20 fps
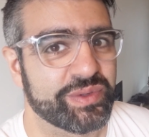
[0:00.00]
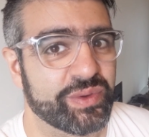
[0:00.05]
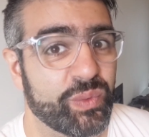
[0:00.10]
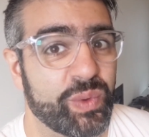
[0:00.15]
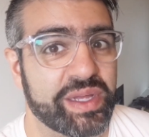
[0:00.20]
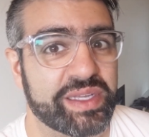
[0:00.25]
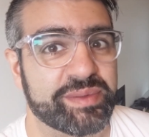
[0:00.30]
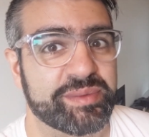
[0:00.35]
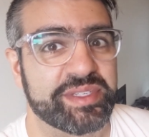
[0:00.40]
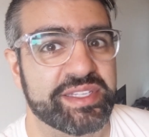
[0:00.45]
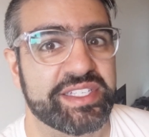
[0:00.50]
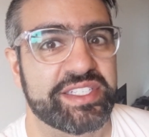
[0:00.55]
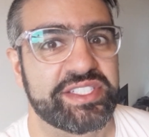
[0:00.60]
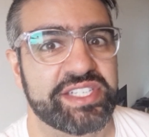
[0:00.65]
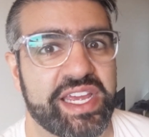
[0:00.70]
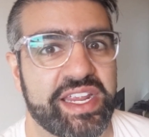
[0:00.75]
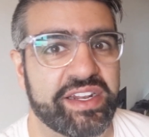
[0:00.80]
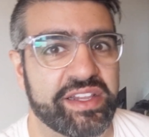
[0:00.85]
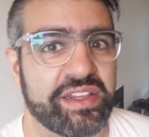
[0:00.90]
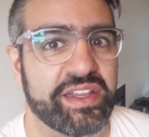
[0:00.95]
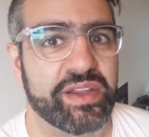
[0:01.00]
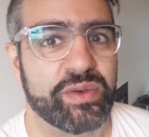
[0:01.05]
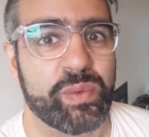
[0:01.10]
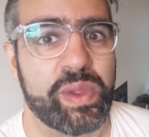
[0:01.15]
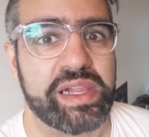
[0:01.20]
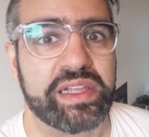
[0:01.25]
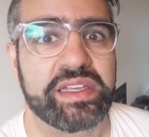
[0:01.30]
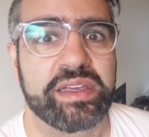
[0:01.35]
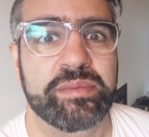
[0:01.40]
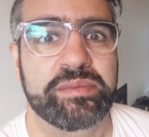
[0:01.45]
Welcome to the channel and
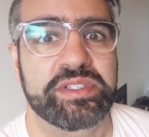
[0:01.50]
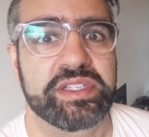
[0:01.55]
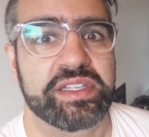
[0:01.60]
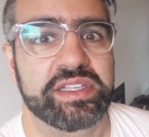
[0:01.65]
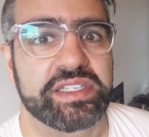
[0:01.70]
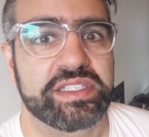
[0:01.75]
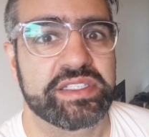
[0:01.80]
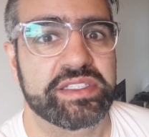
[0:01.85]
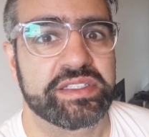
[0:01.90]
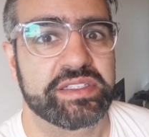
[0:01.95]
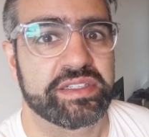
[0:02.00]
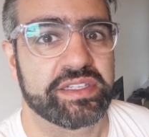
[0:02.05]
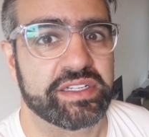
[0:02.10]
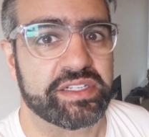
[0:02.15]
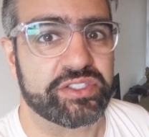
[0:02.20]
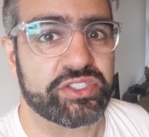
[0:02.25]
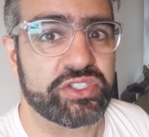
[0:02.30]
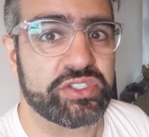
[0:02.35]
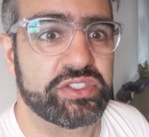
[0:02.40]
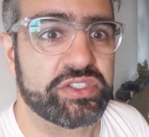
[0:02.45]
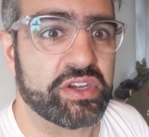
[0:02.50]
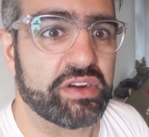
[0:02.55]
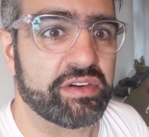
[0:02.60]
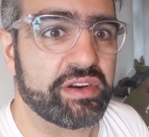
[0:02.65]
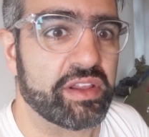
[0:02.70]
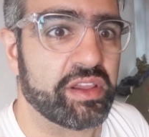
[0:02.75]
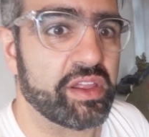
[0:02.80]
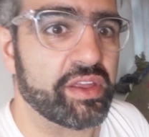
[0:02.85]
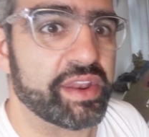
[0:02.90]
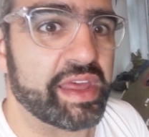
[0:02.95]
welcome to this little
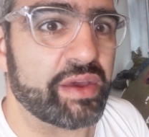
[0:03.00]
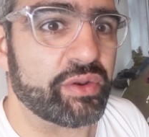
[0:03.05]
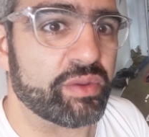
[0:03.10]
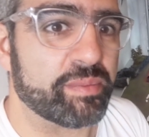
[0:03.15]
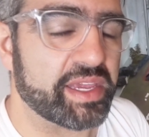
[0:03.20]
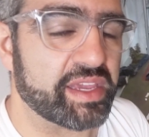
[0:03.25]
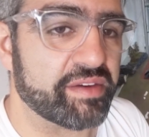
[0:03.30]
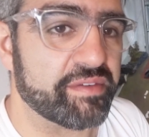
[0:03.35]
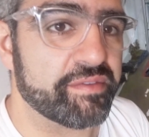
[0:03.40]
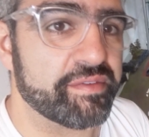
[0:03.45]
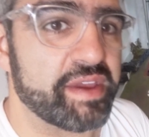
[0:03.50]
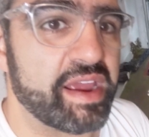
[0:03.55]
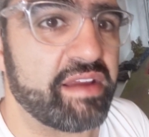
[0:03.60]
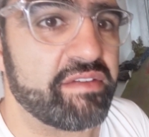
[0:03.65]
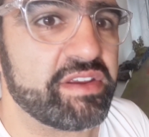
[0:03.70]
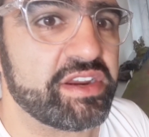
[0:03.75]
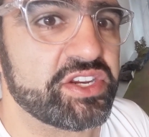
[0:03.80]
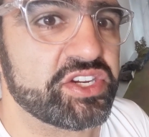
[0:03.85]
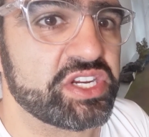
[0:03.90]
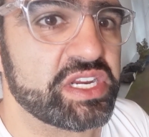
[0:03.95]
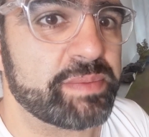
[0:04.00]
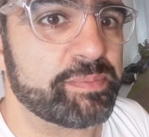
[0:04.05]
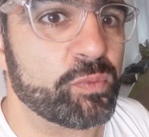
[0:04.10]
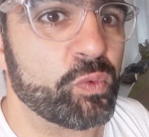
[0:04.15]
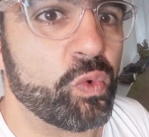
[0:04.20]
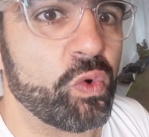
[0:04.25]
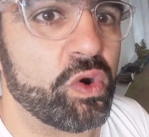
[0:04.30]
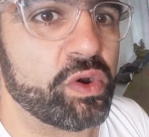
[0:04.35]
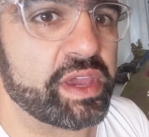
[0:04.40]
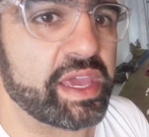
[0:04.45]
tutorial on how to make a very cheap
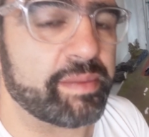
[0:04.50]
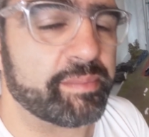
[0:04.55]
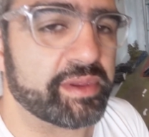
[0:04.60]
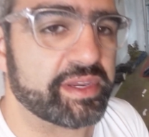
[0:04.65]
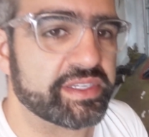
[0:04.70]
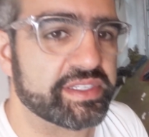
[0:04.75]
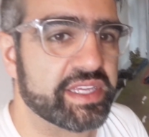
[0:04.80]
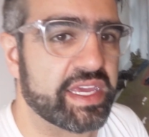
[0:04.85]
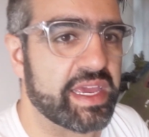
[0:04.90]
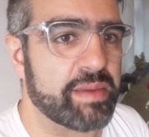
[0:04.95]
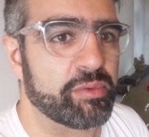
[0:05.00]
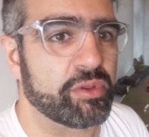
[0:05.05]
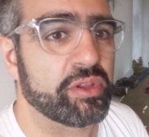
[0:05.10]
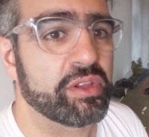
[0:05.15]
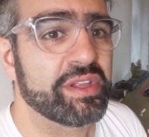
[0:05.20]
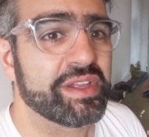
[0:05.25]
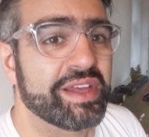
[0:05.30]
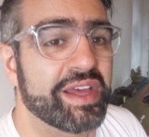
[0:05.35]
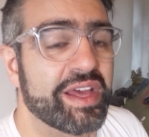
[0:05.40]
wargaming table,